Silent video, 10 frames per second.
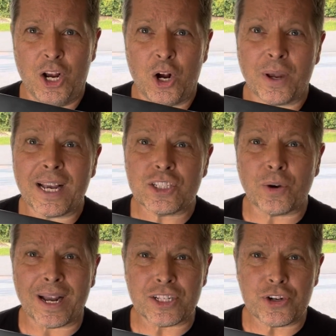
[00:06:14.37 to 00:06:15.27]
Okay, so
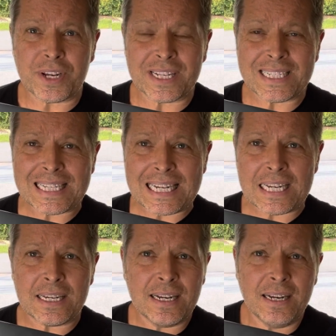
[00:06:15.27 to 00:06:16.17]
as you can
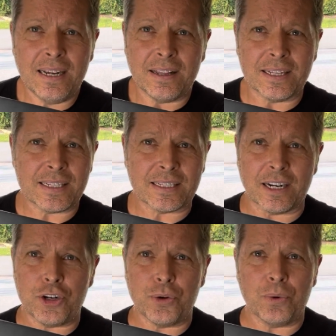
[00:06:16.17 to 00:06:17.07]
see, this is
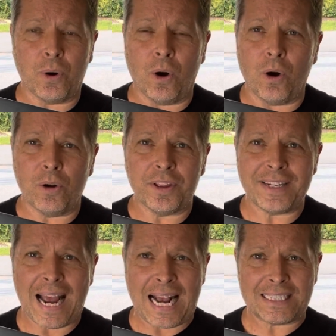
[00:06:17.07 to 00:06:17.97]
gonna do all the
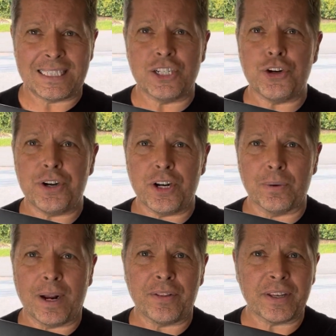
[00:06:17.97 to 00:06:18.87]
tasks that you need
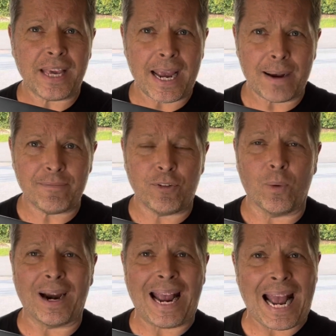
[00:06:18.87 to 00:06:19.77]
around the camp
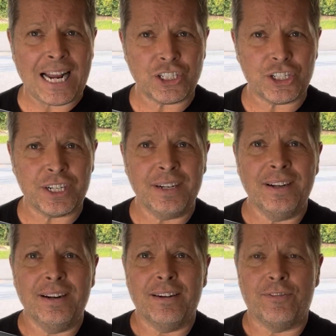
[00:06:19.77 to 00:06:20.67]
for a hatchet,
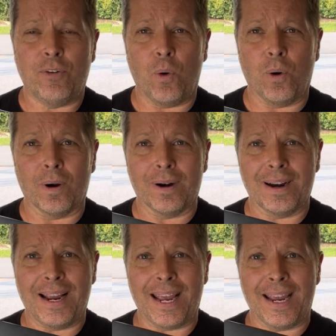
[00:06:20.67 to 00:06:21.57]
for
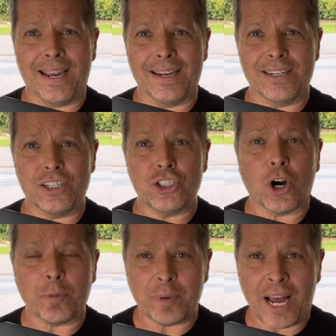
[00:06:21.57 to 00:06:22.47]
a
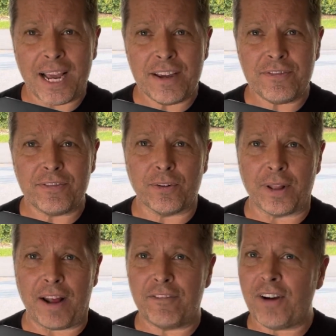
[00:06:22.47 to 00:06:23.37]
sharp knife, for
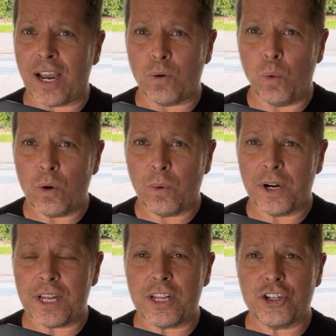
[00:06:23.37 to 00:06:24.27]
that fine
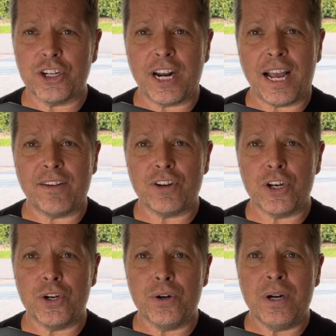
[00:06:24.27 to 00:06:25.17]
woodworking that you're gonna have to
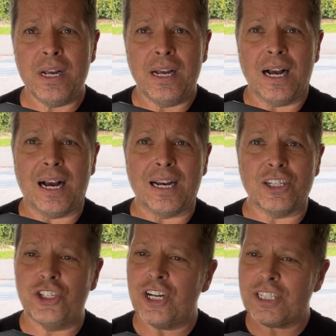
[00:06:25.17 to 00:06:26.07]
do, uh,
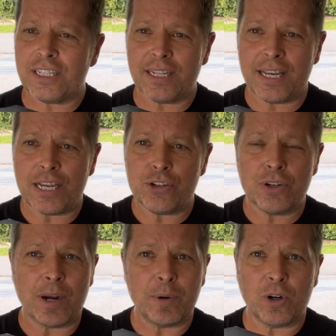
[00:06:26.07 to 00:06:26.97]
just in case you
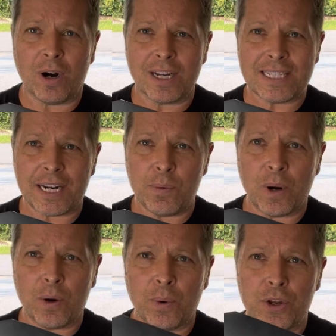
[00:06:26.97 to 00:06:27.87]
come across
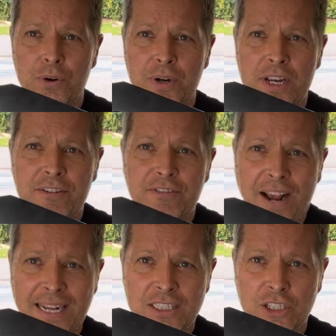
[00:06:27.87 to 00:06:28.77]
anywhere where you need
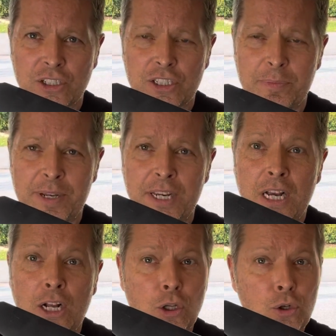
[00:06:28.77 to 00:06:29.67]
fasteners to be
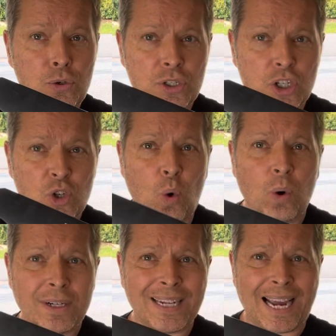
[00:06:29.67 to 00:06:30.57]
loosened
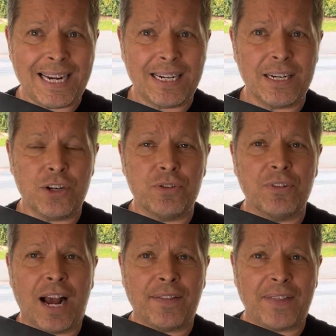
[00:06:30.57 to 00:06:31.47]
or tightened, you've
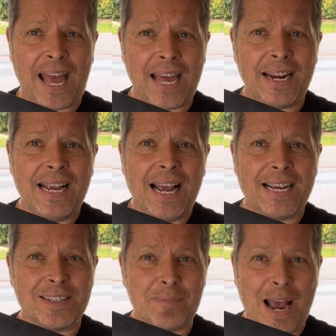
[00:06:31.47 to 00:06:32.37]
got that
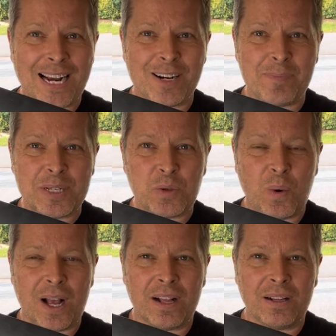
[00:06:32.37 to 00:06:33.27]
as a backup as
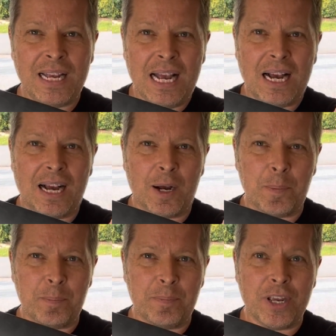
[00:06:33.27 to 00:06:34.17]
well.
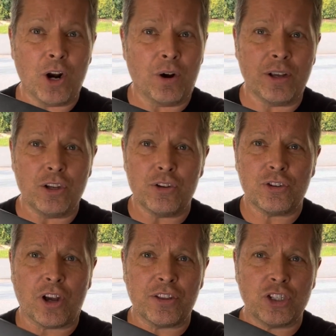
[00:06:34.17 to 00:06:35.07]
Um, you know, you
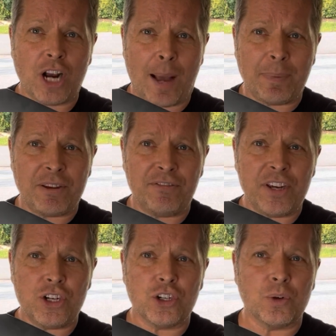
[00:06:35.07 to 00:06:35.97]
saw the chopping
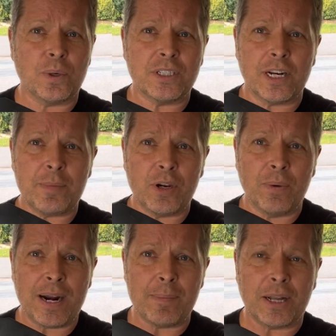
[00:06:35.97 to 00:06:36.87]
feature. What's gonna be
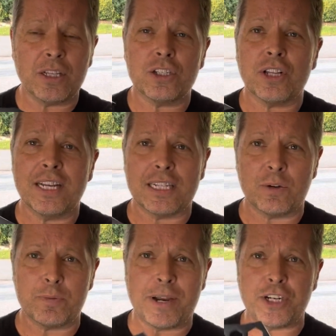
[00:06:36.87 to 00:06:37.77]
great about this, as I
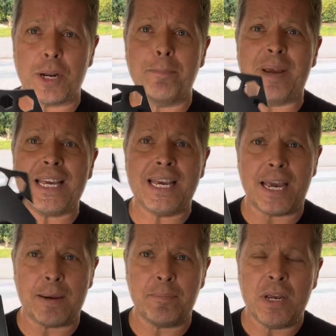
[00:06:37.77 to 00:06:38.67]
was mentioning, big
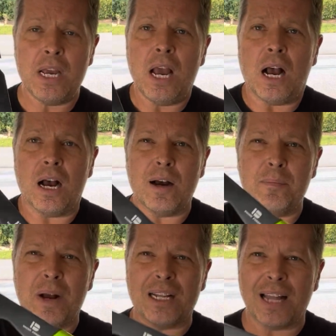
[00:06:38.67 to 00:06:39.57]
game,
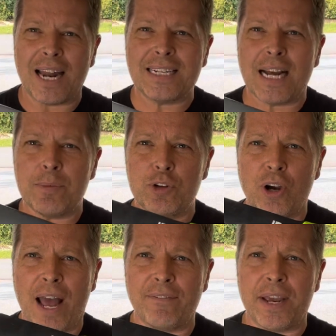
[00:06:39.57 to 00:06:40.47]
um, a lot of times you'll
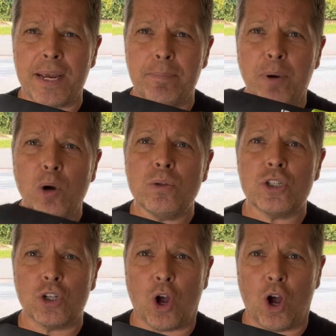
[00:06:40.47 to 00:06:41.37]
have a bone
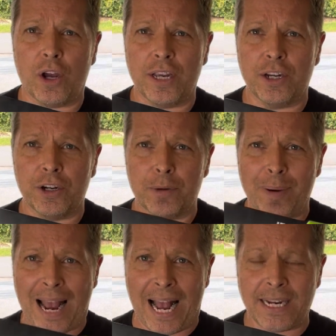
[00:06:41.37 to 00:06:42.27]
saw in your
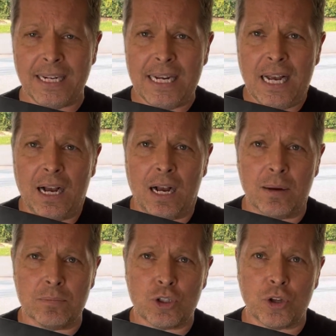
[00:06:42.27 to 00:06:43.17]
pack
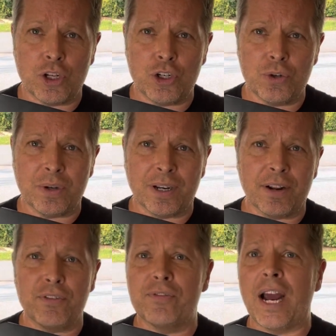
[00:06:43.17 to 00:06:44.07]
um, so that you can,
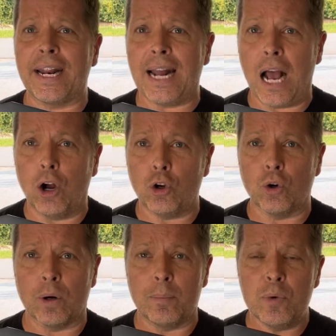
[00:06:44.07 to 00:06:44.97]
if you've got an elk
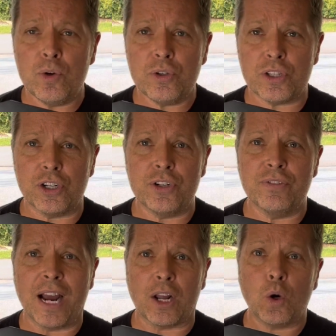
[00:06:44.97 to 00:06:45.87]
or a moose that you've
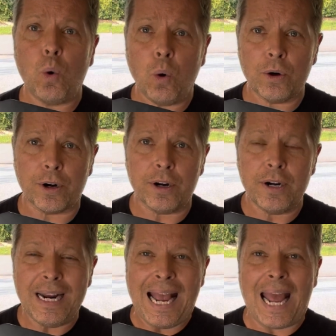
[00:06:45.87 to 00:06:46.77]
got a quarter
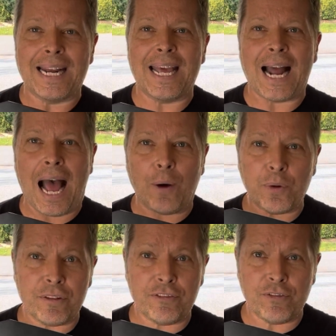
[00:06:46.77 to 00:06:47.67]
and get out
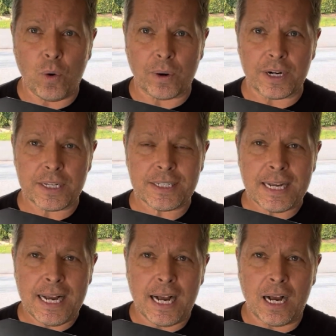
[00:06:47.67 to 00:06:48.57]
of the forest,
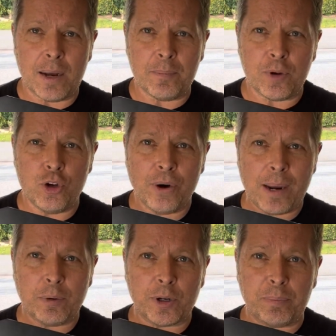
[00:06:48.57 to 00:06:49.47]
um, you're
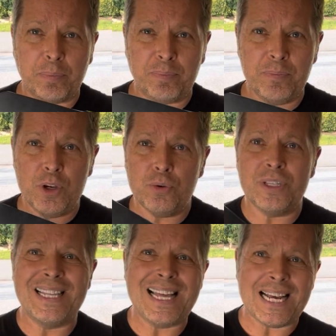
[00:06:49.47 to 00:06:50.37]
able to
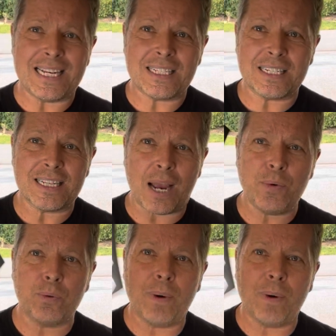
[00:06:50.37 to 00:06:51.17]
use this because I would